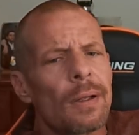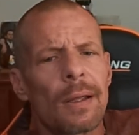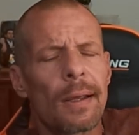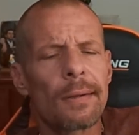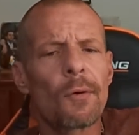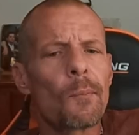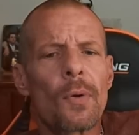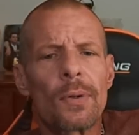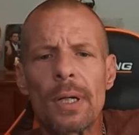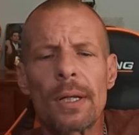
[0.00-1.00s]
ain't no
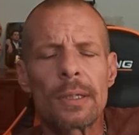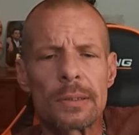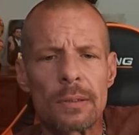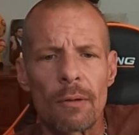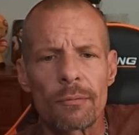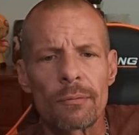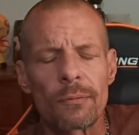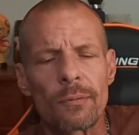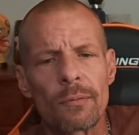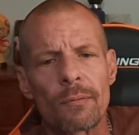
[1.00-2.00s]
more none of this stuff,
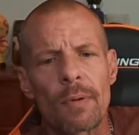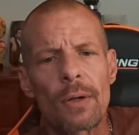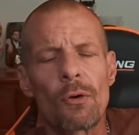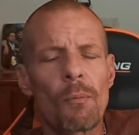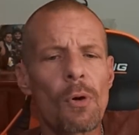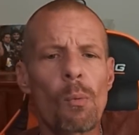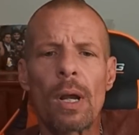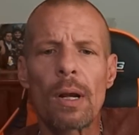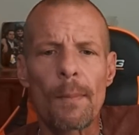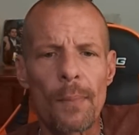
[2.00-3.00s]
right? No more
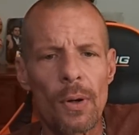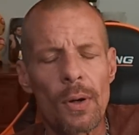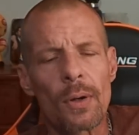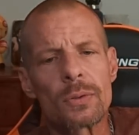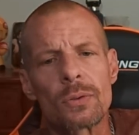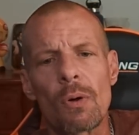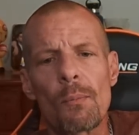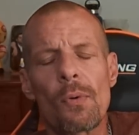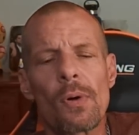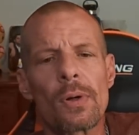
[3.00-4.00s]
Welga birds, no
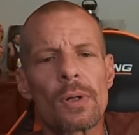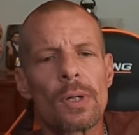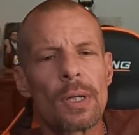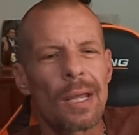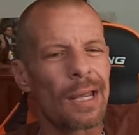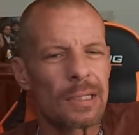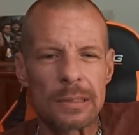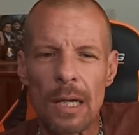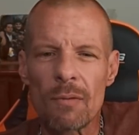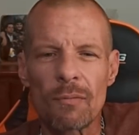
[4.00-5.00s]
more
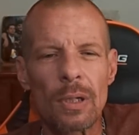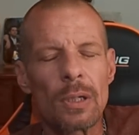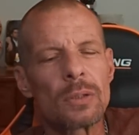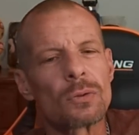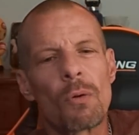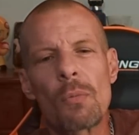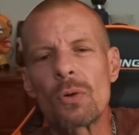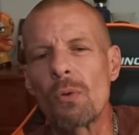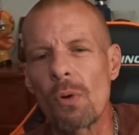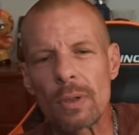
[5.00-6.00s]
XIVs, no more
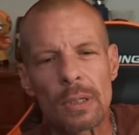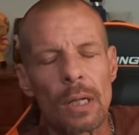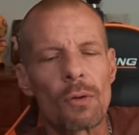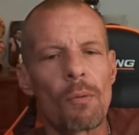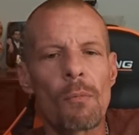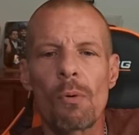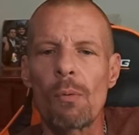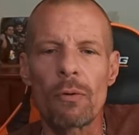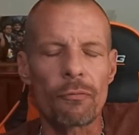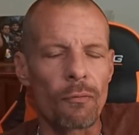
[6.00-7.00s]
Norte, no more
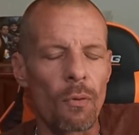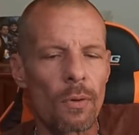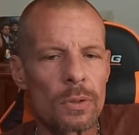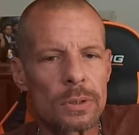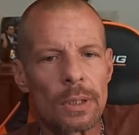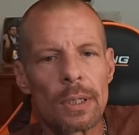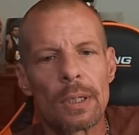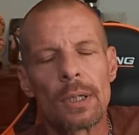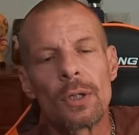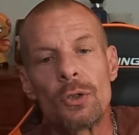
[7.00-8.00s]
1-4s.
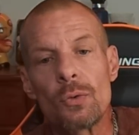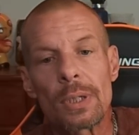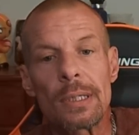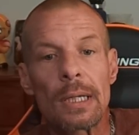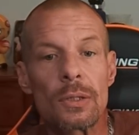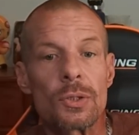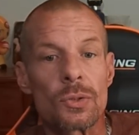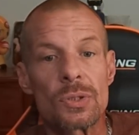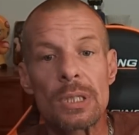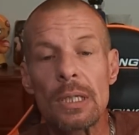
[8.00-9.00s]
You can get your
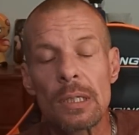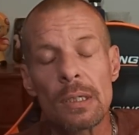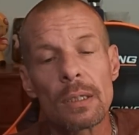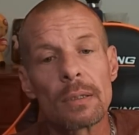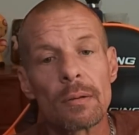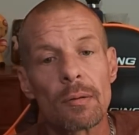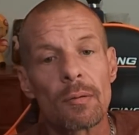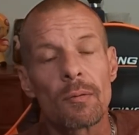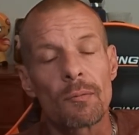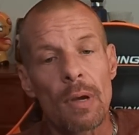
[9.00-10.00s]
city,
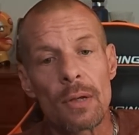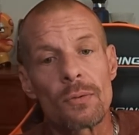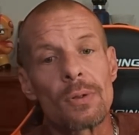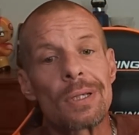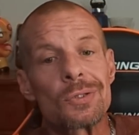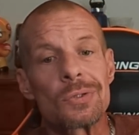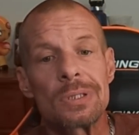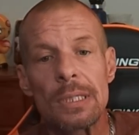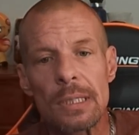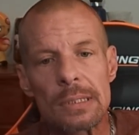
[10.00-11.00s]
right? You can get your
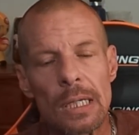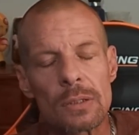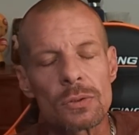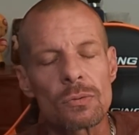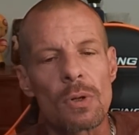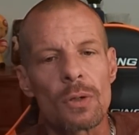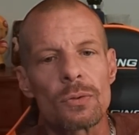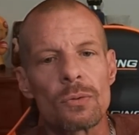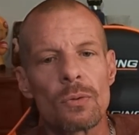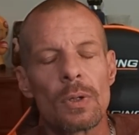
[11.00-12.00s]
city tattooed on you,